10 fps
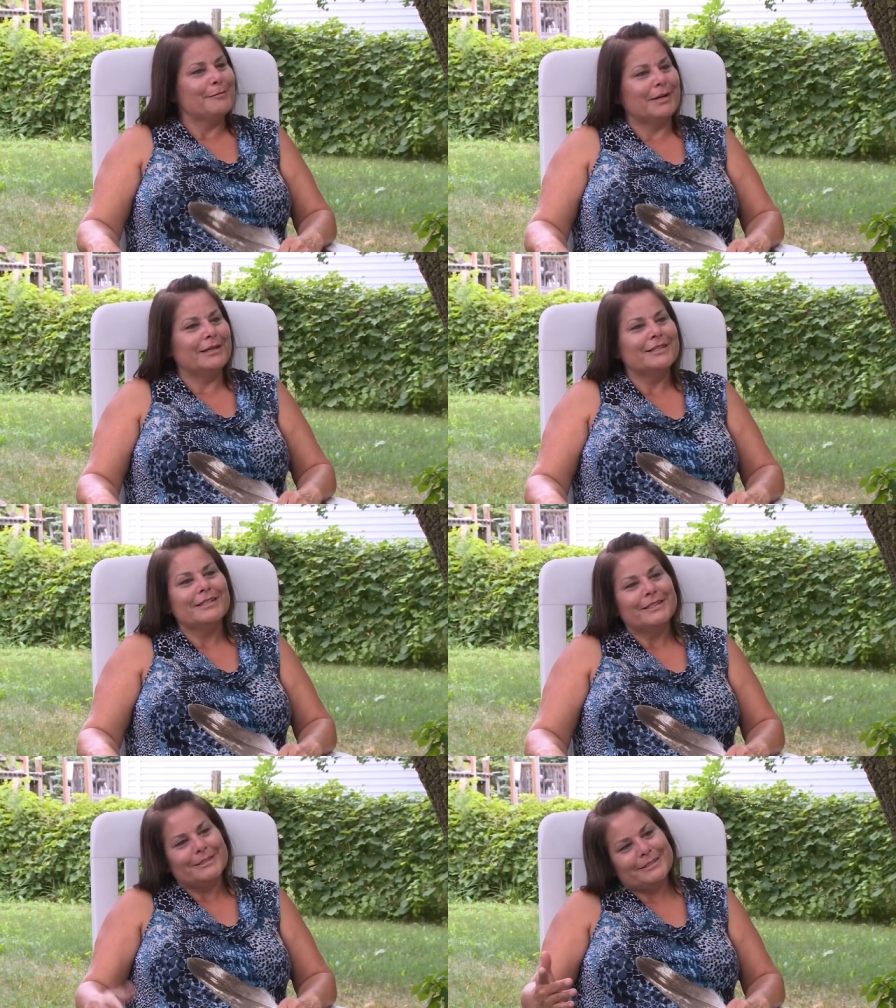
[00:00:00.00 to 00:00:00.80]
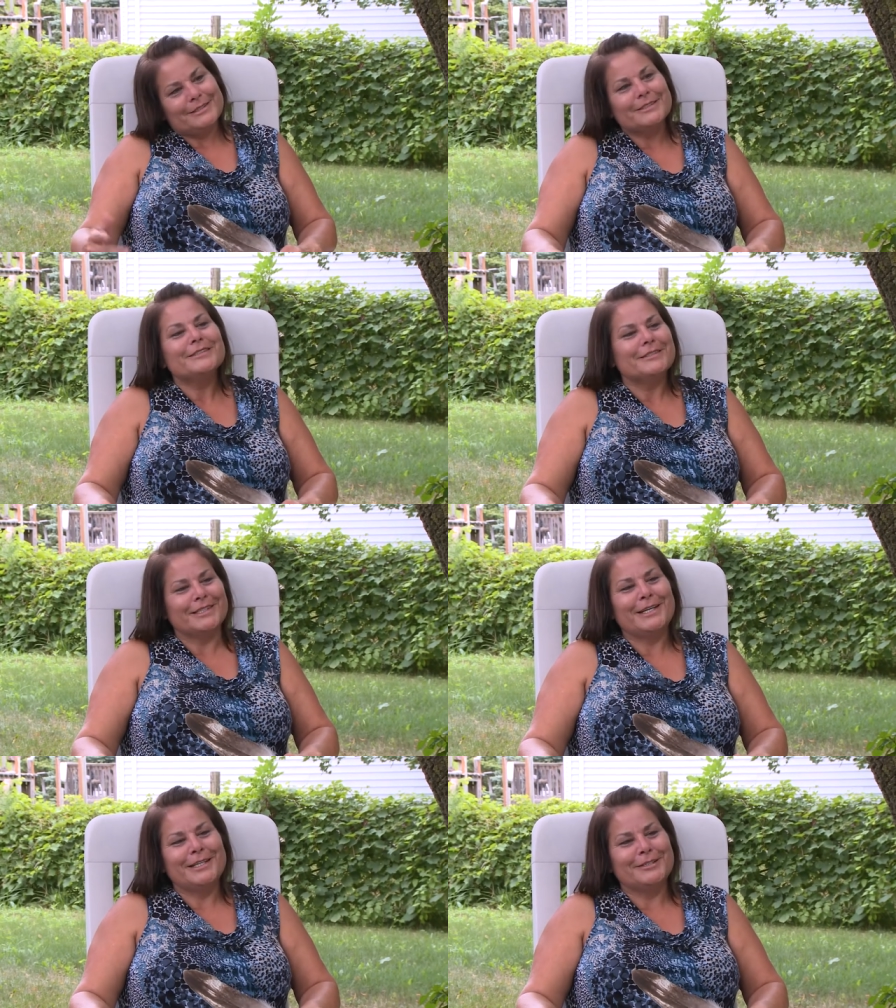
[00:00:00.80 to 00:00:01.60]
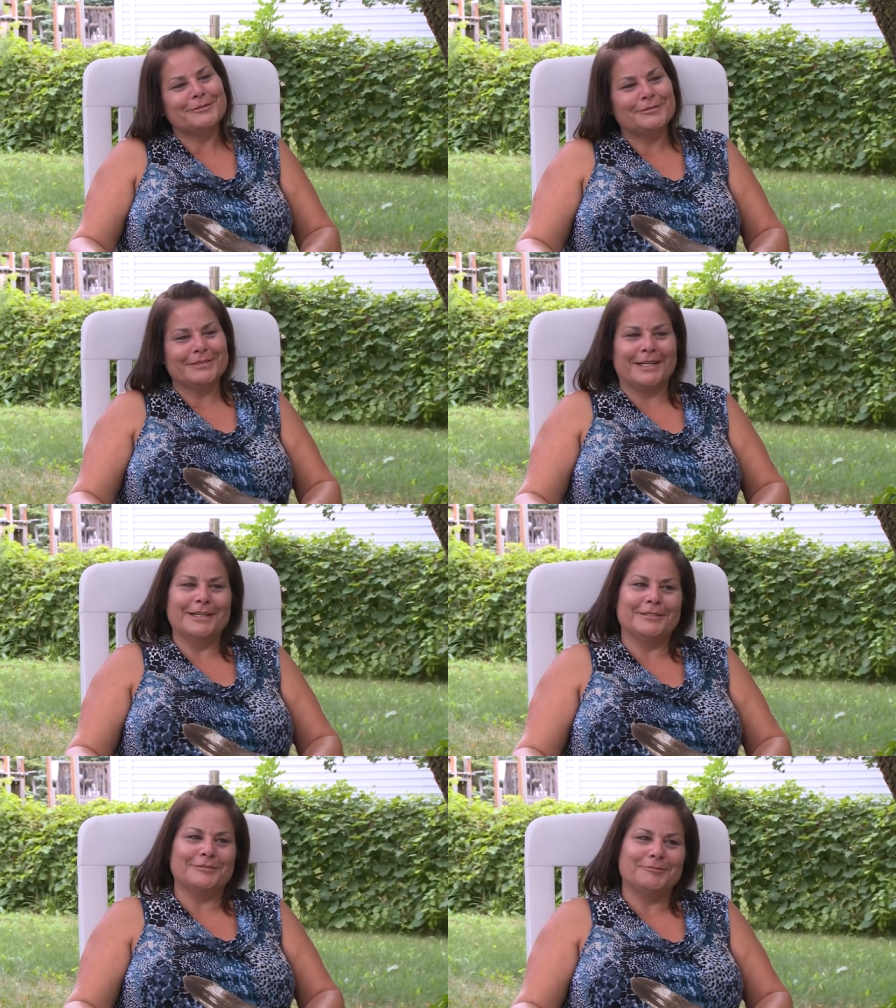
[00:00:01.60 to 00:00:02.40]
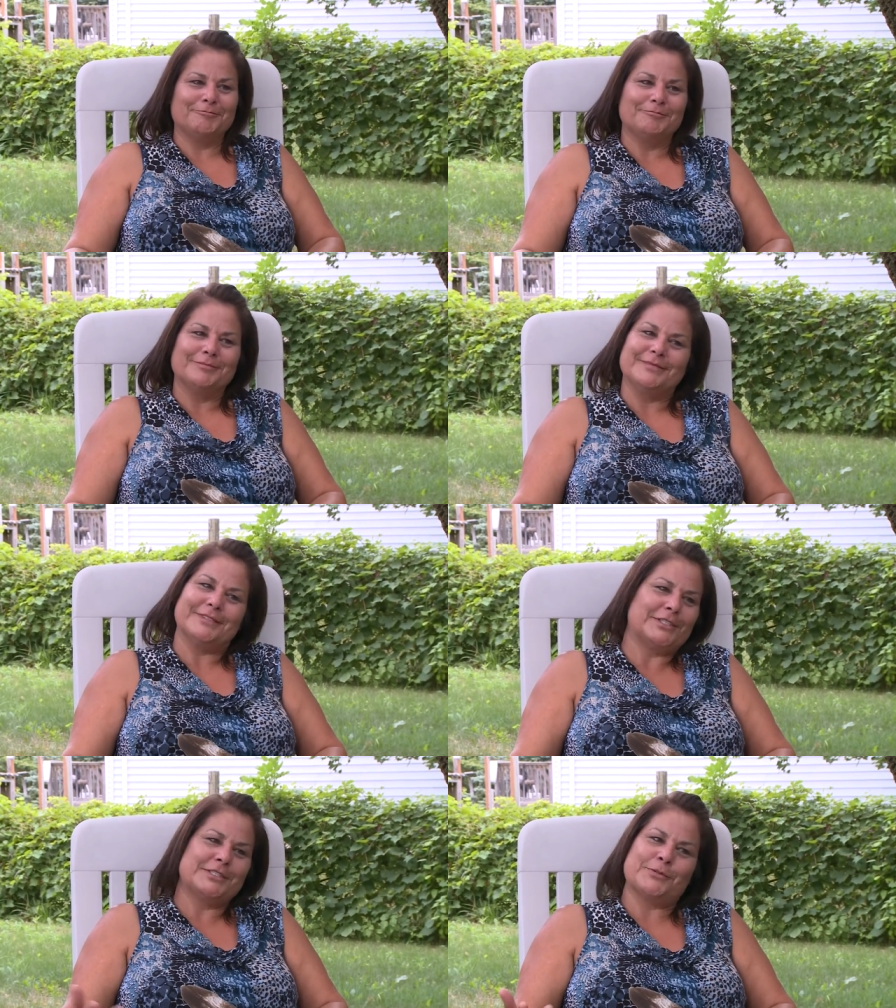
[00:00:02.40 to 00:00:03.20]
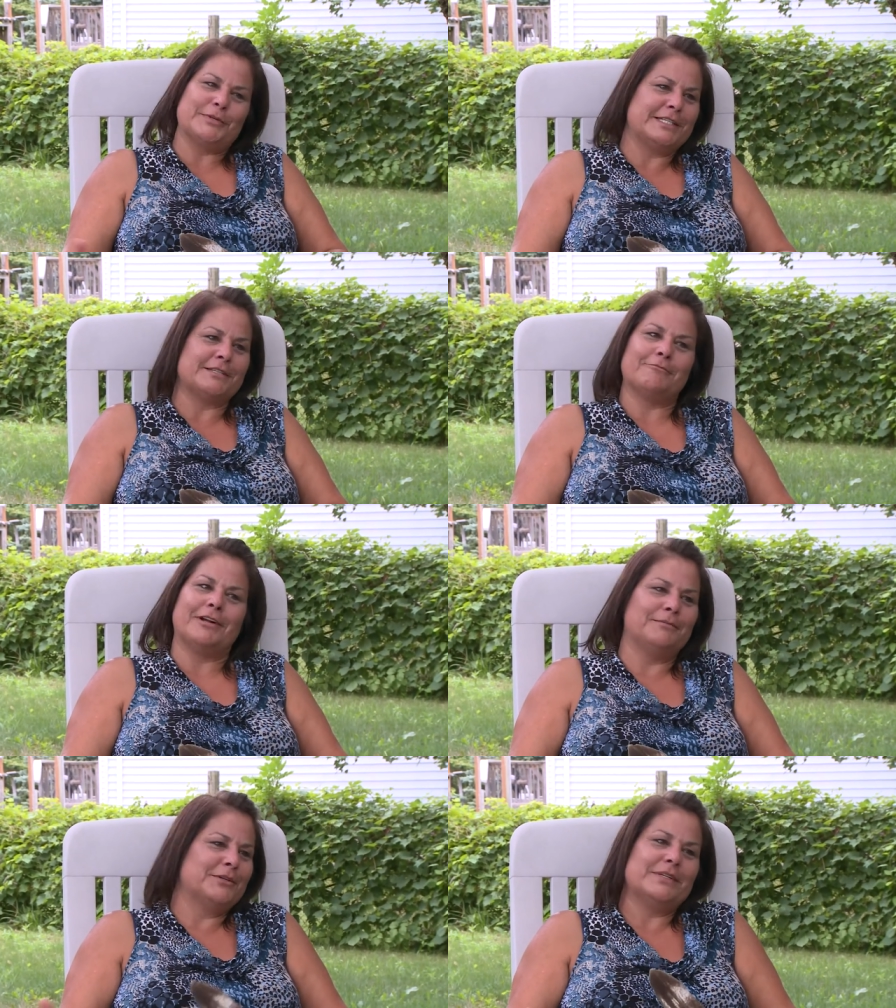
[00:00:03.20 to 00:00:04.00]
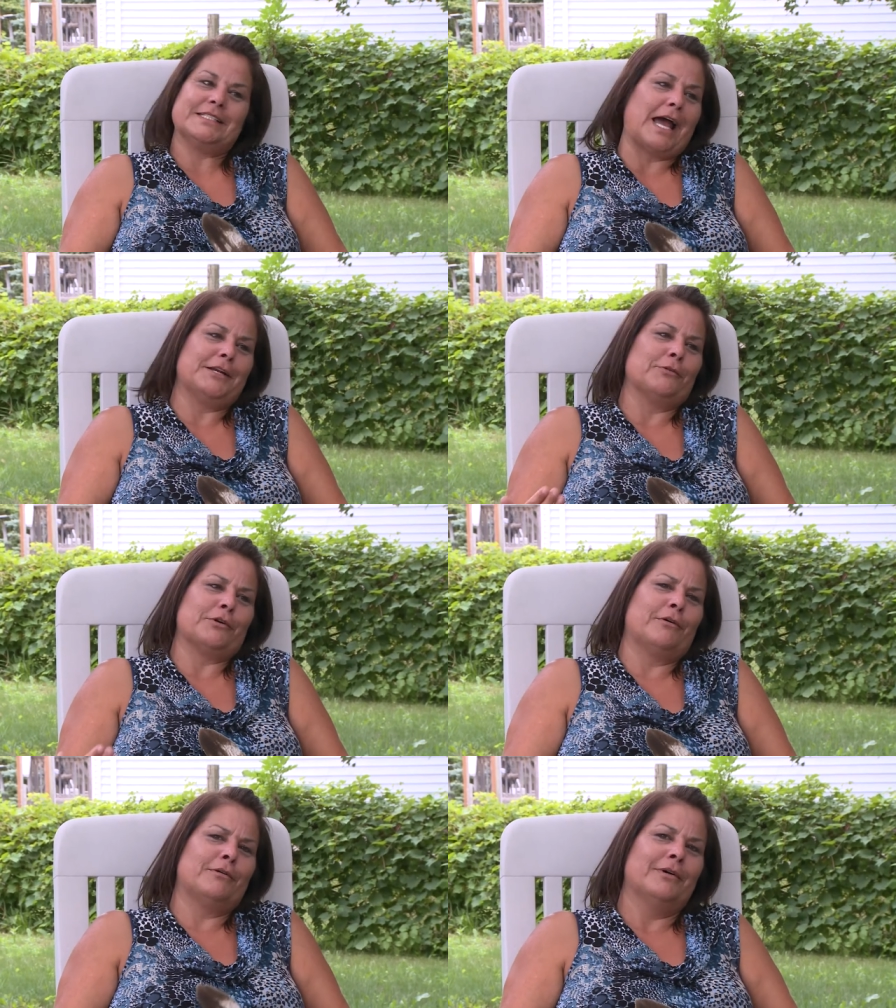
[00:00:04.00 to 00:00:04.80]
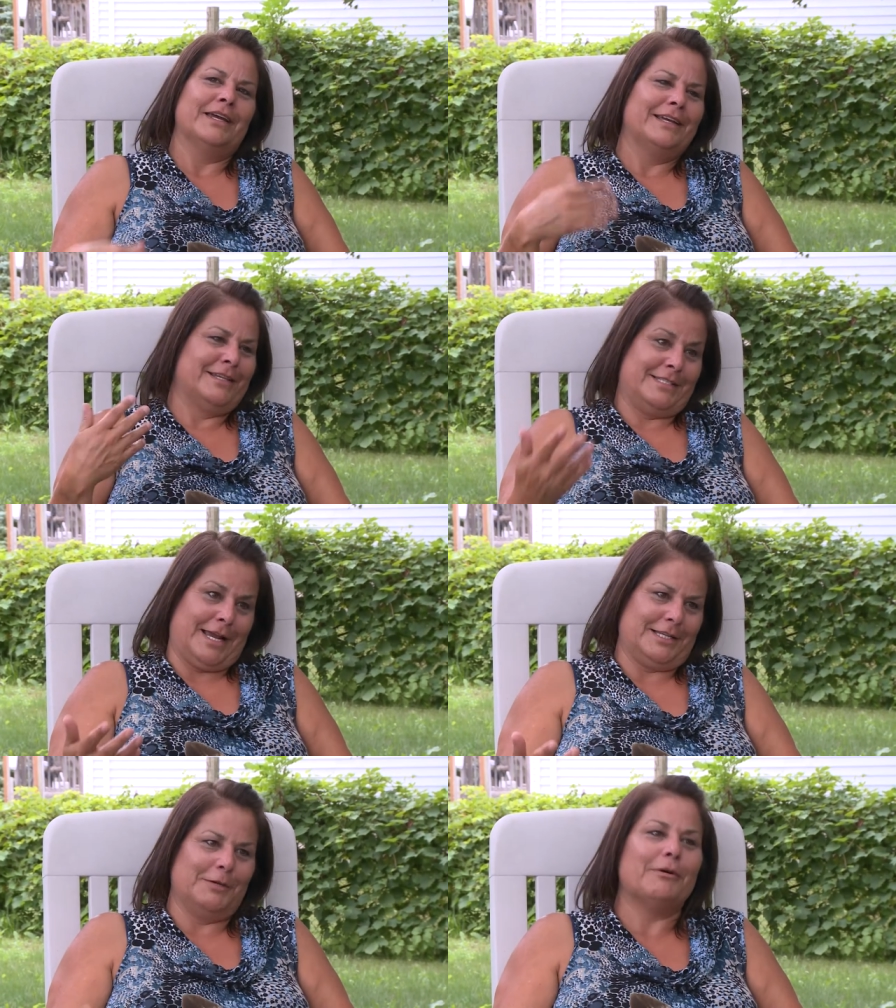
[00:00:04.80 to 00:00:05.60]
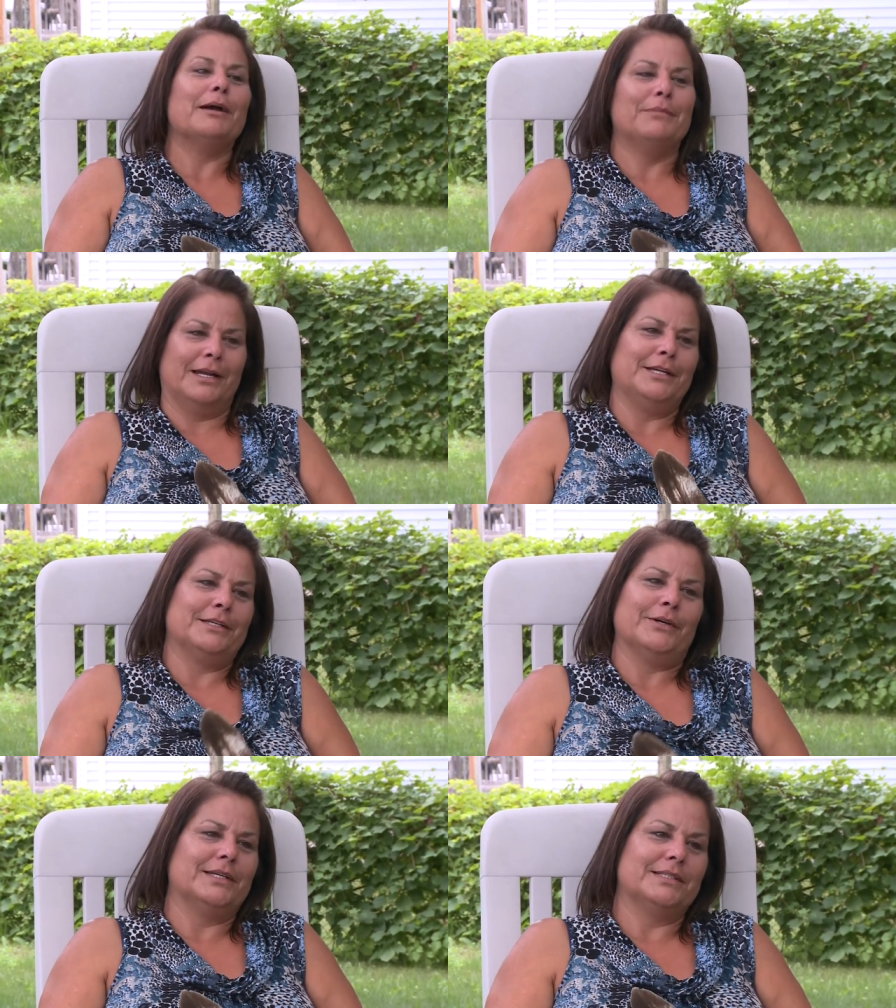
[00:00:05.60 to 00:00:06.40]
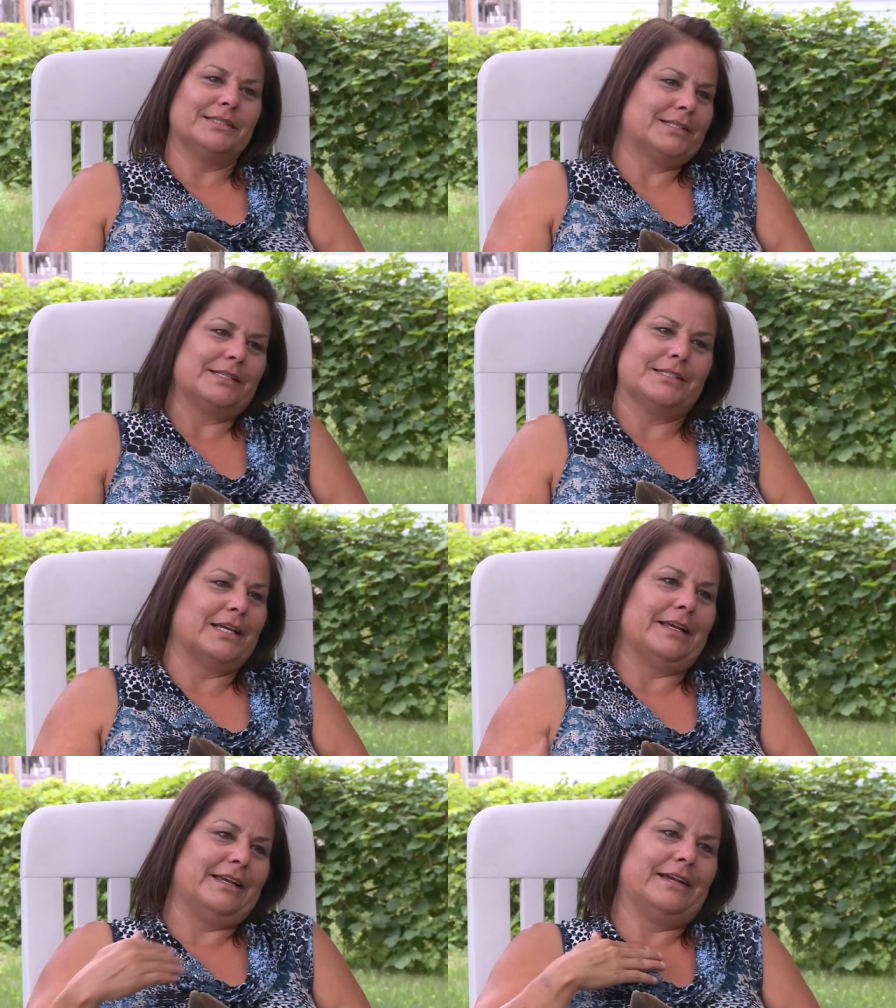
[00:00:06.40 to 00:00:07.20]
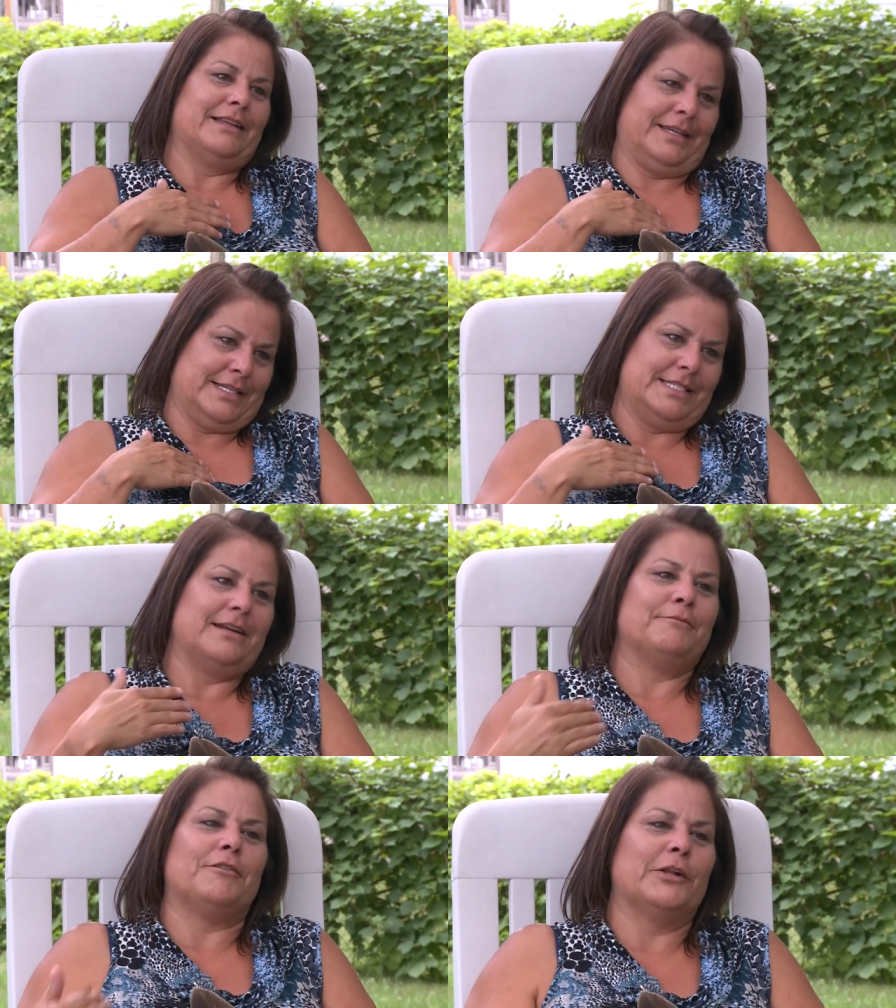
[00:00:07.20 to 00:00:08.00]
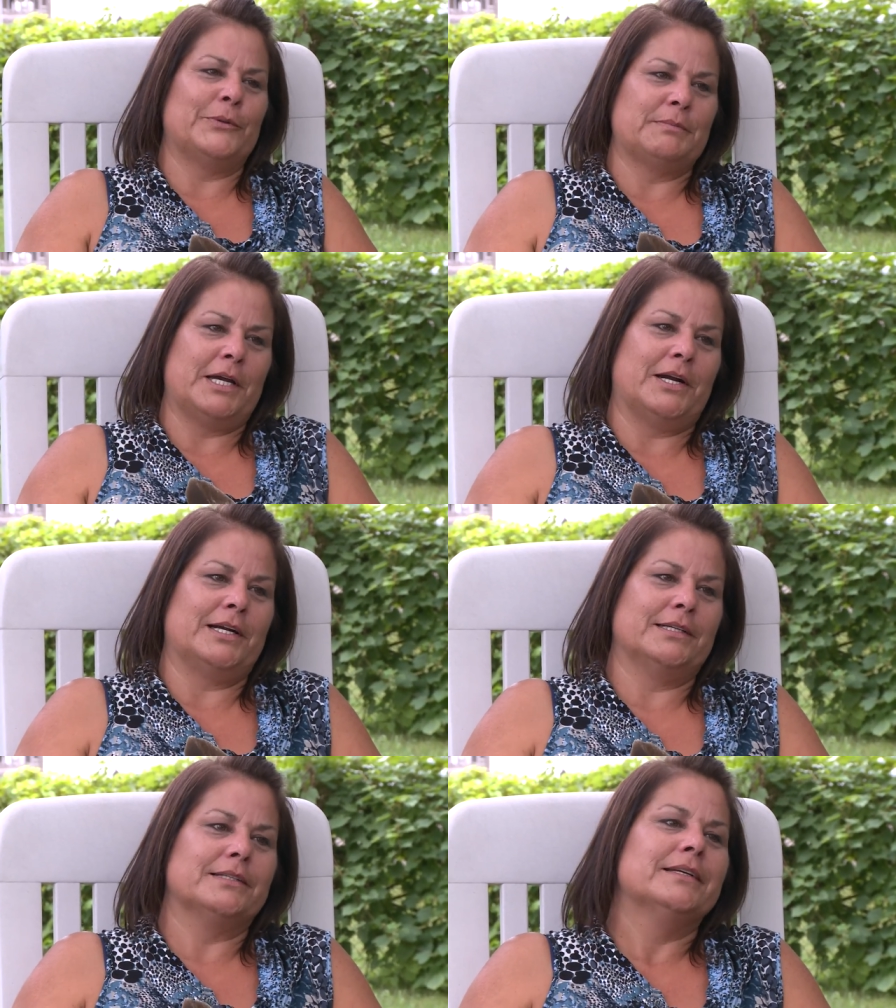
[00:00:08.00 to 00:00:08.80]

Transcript: but, but there you sit with a feather. Yeah, I know. I know. There's a reason why I'm doing this. I don't know exactly why, but I do it. I, eh, like I said, I'm following my heart